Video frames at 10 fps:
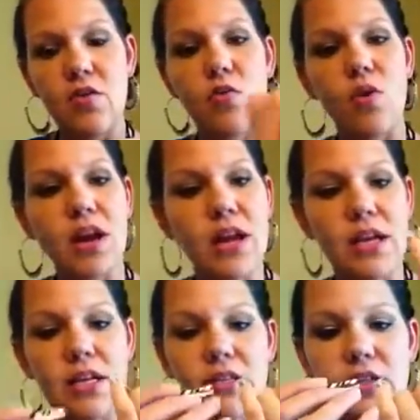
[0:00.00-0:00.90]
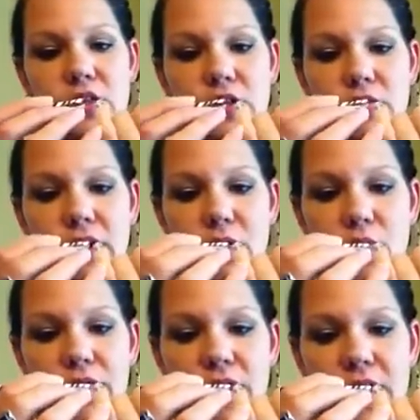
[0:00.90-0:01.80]
what I need to do, like
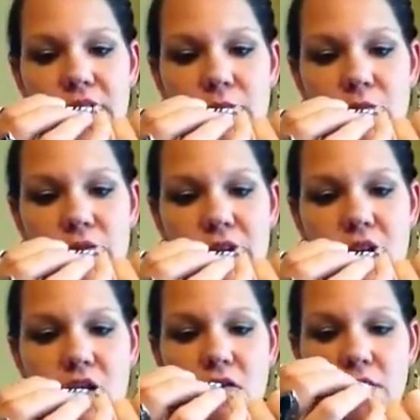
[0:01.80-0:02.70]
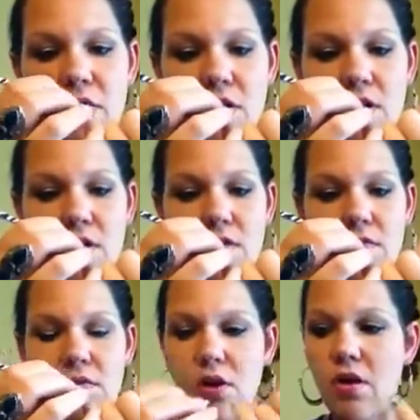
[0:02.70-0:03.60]
if I need to move it over,
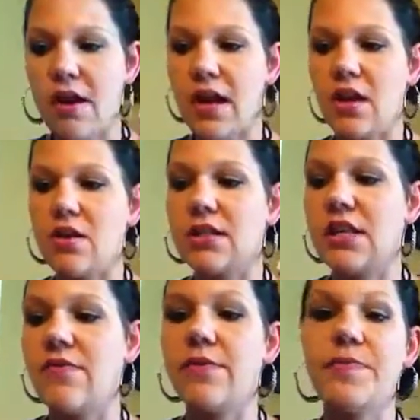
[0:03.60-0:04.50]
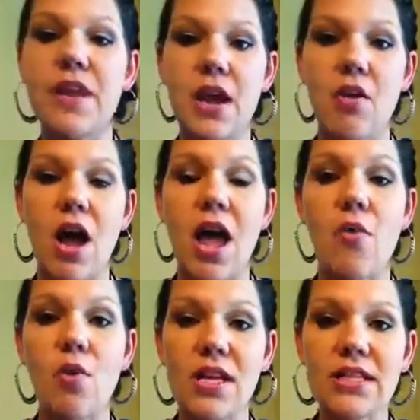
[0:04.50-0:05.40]
all that kind of good stuff. Now,
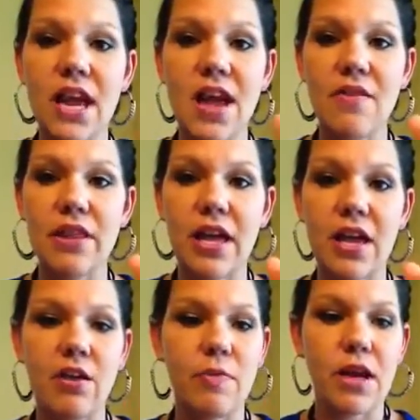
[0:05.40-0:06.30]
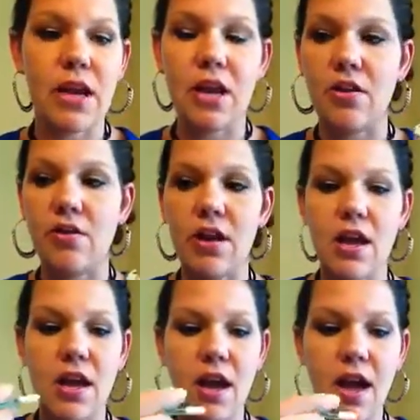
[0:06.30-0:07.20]
once I have it laying on my nail,
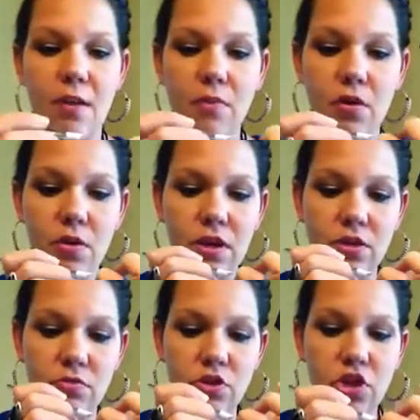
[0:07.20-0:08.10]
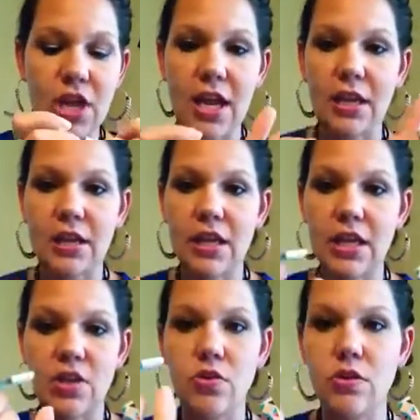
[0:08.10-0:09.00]
I'm going to gently
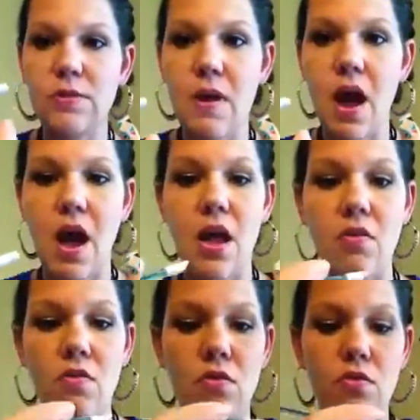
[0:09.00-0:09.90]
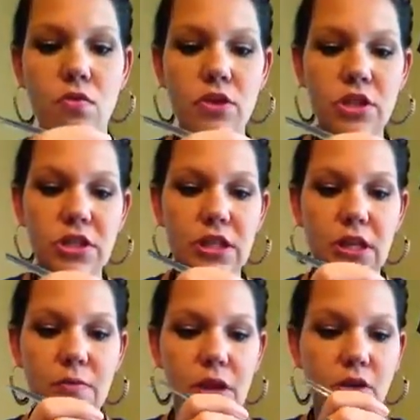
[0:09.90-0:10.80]
use my orange
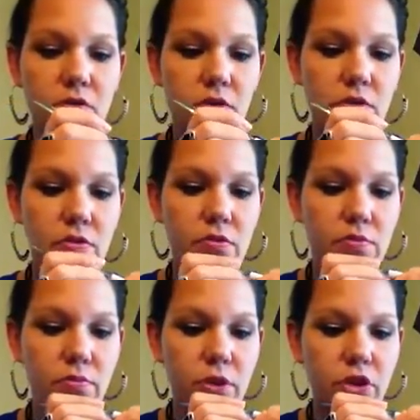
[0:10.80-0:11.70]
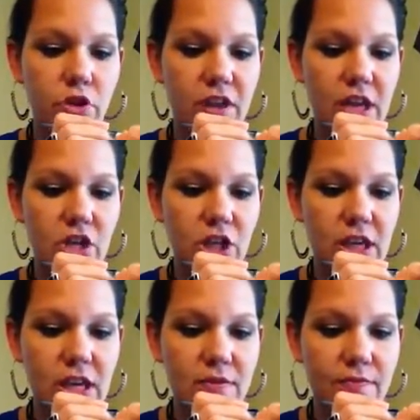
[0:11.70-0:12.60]
stick, my cuticle pusher
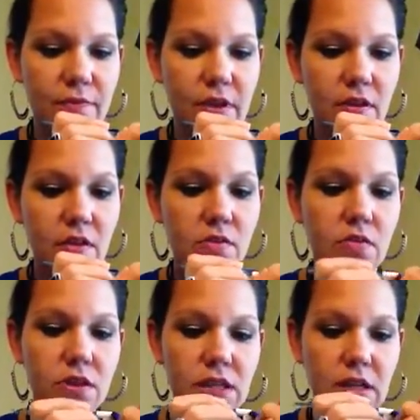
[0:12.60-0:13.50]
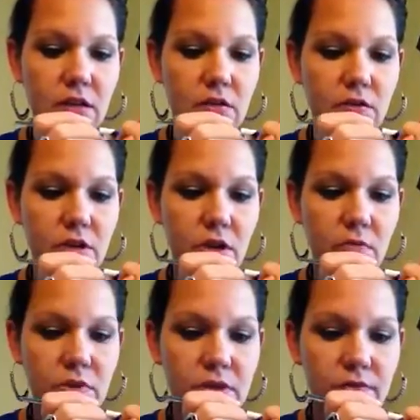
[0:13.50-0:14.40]
thingamajiggy. Those are the technical
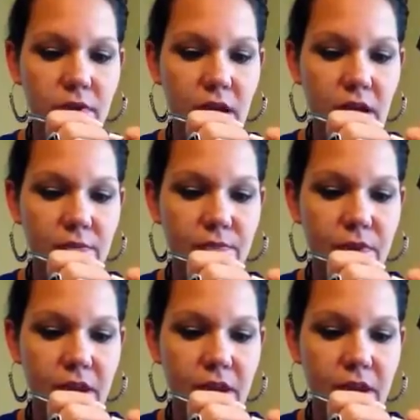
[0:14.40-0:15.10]
terms, okay?